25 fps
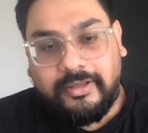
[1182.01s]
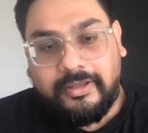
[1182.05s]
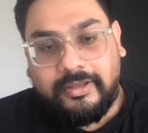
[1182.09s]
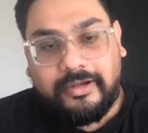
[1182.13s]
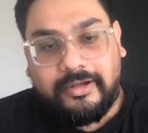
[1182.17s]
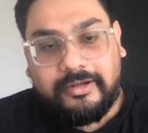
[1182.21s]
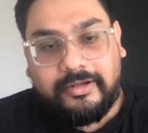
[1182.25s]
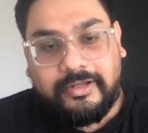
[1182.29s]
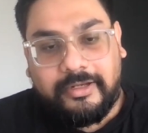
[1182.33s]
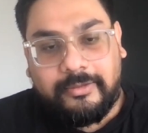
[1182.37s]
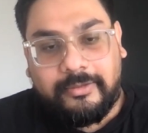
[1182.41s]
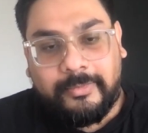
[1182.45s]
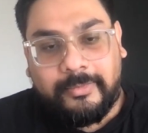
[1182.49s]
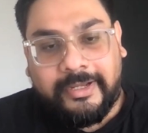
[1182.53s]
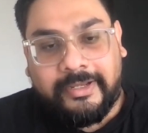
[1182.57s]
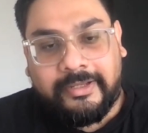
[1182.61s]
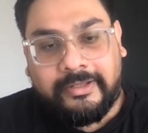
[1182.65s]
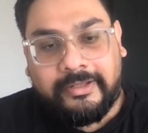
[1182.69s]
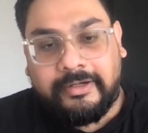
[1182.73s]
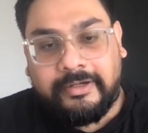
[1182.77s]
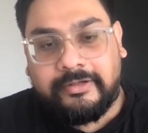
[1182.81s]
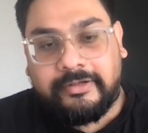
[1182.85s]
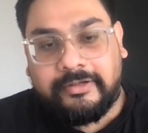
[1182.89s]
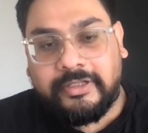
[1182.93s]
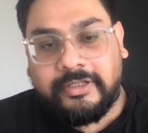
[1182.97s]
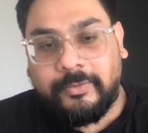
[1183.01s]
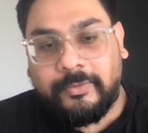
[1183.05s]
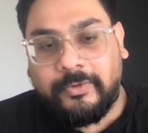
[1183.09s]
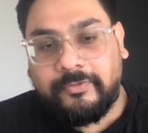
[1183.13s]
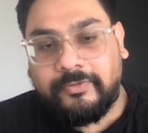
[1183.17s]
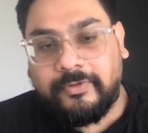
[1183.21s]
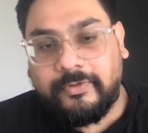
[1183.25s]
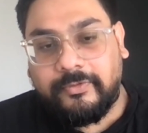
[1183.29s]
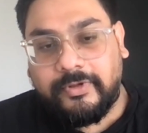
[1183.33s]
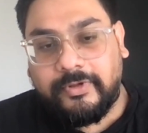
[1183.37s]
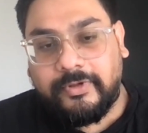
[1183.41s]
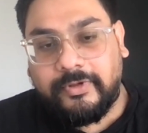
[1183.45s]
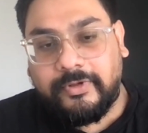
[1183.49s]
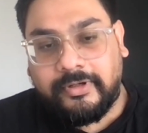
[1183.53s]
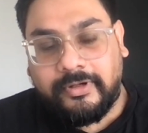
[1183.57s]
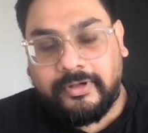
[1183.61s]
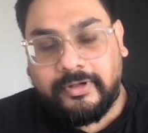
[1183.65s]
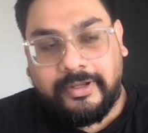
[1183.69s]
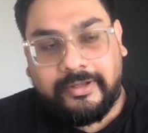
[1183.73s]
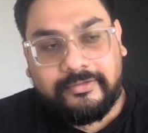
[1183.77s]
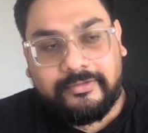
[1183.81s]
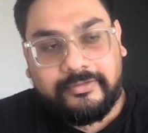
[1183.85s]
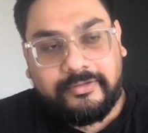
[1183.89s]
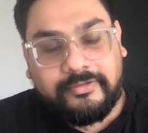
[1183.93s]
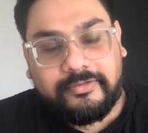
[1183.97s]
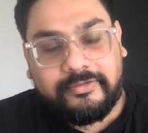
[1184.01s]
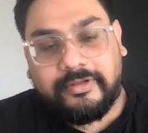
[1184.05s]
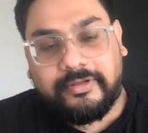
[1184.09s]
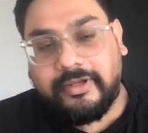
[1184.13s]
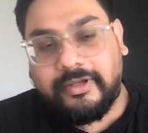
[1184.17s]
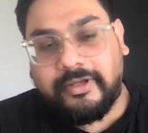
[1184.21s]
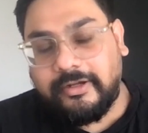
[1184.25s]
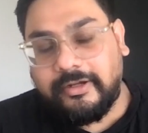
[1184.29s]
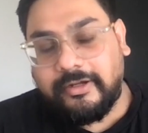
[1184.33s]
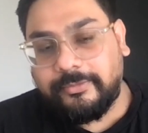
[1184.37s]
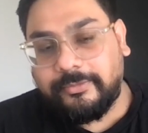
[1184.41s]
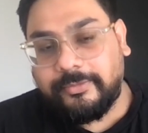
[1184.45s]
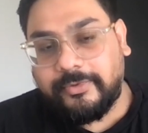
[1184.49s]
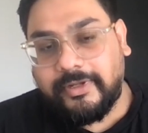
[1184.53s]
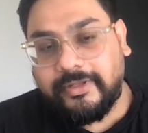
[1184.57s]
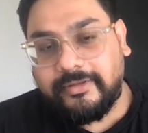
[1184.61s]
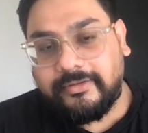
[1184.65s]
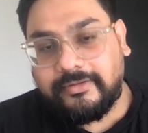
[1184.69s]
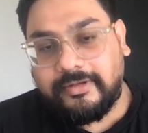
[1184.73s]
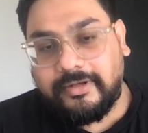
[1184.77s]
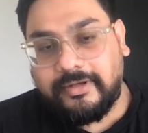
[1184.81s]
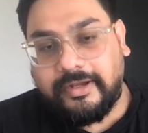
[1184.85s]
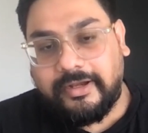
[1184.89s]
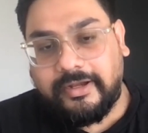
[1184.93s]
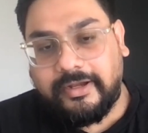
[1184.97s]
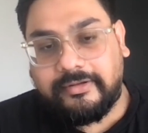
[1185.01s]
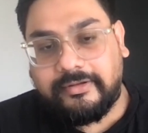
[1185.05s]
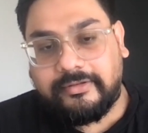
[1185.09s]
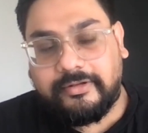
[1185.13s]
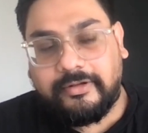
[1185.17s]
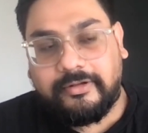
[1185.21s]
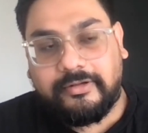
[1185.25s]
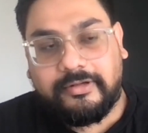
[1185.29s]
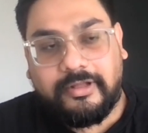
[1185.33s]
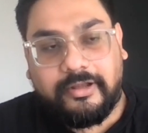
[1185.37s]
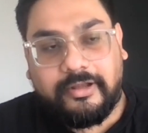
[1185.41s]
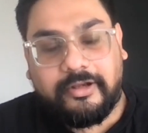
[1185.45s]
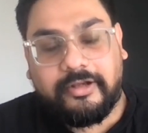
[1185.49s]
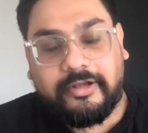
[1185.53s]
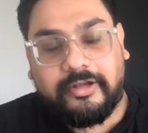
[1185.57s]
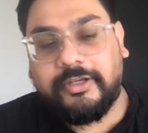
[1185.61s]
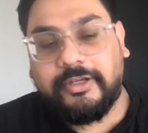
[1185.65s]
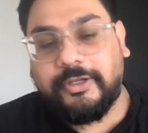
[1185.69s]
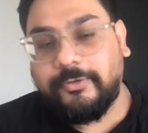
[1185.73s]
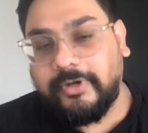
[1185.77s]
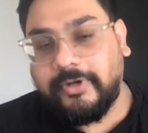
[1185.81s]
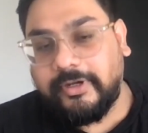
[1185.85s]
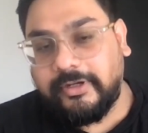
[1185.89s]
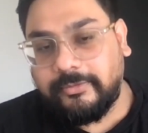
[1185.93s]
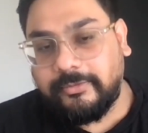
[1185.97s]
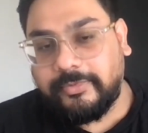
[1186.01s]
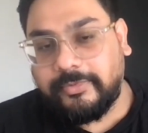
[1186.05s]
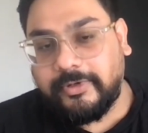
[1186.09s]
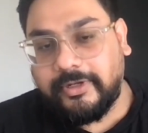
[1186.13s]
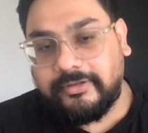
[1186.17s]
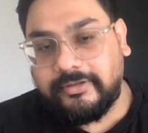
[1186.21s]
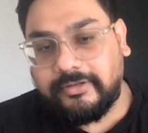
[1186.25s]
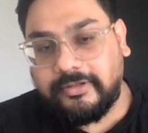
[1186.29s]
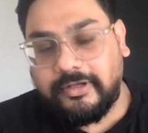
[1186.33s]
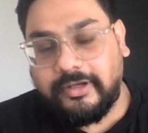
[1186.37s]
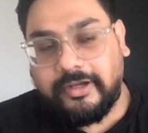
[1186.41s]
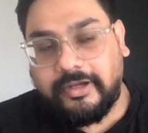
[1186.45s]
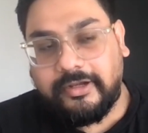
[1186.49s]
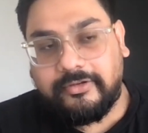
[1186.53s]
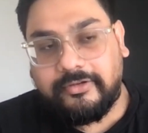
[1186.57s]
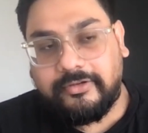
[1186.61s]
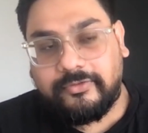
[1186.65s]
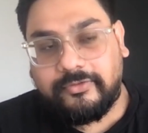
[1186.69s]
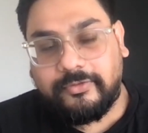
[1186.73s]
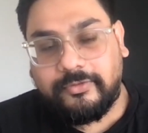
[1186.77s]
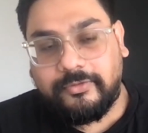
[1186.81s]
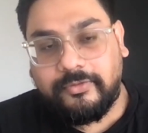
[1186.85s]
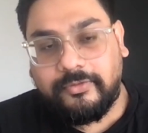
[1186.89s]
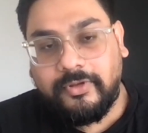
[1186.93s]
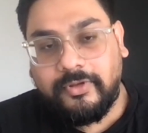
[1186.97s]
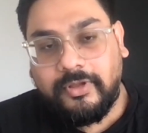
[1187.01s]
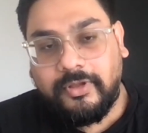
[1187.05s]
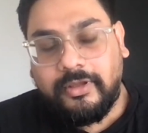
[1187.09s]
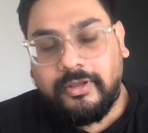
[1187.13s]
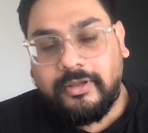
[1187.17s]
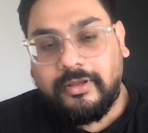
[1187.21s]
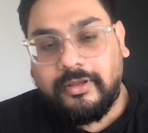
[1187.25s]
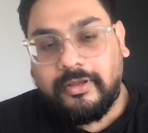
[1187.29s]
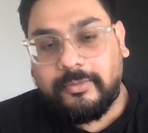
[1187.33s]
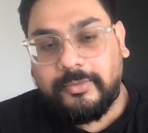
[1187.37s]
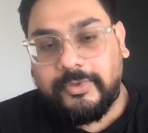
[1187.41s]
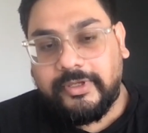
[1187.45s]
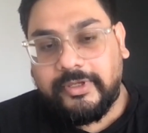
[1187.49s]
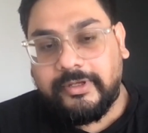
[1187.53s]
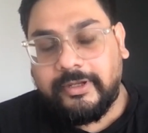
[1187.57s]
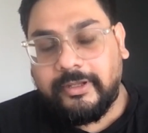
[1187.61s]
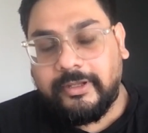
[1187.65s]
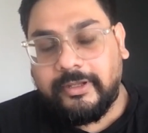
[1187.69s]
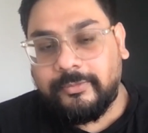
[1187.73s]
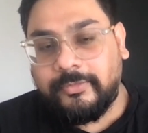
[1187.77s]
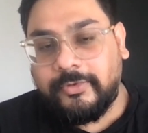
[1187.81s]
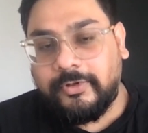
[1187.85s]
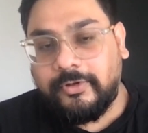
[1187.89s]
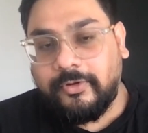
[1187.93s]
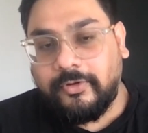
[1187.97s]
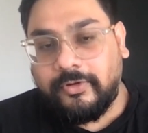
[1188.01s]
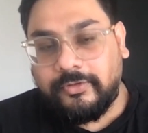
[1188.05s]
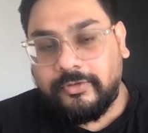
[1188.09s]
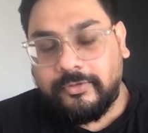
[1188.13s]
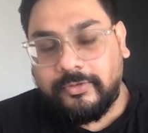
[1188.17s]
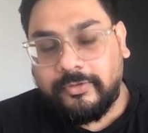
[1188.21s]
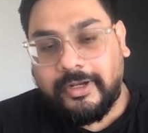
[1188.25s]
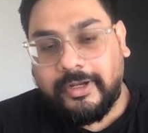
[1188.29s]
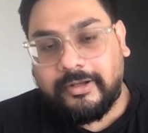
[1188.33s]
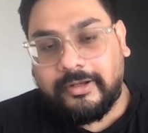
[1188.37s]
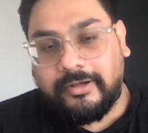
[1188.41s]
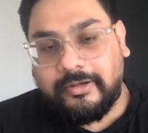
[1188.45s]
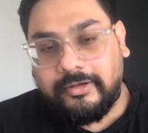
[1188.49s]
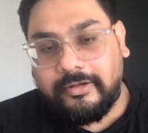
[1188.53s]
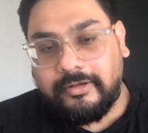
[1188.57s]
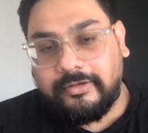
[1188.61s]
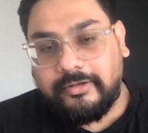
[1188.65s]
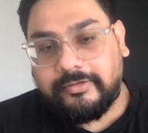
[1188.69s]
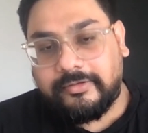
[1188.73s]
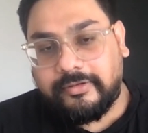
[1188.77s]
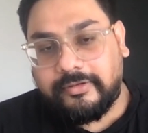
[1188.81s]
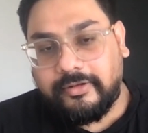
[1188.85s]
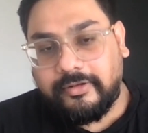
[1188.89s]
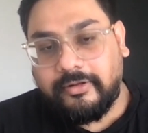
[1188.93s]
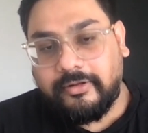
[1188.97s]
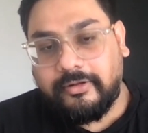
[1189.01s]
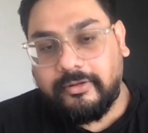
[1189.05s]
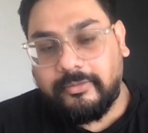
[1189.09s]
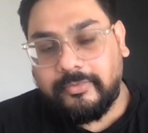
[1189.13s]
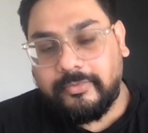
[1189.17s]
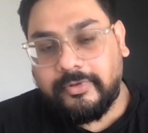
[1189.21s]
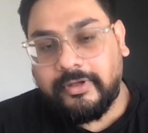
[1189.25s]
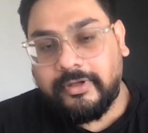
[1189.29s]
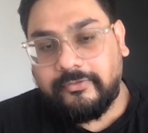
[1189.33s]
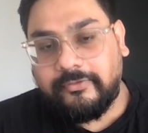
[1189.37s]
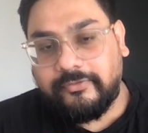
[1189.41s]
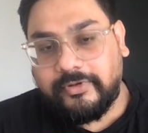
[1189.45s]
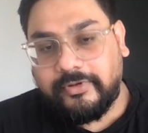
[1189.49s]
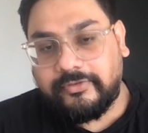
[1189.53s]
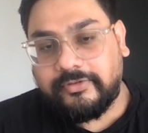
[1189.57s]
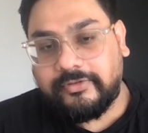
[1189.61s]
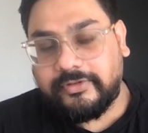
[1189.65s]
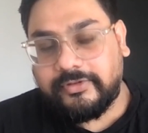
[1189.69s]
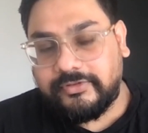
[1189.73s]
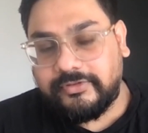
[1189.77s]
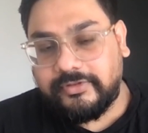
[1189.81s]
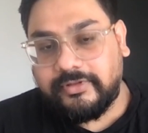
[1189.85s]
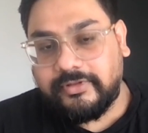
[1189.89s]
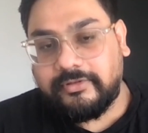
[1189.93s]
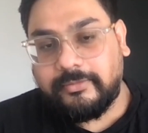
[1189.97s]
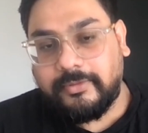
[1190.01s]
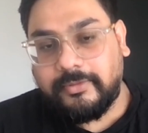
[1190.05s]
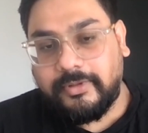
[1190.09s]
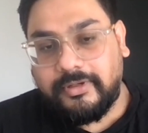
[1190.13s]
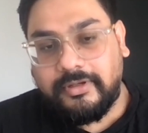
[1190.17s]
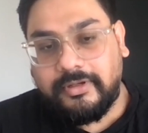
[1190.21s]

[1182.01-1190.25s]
And then migrate some of our existing enterprise clients and target new enterprise clients to we enabled on Oracle's infrastructure as well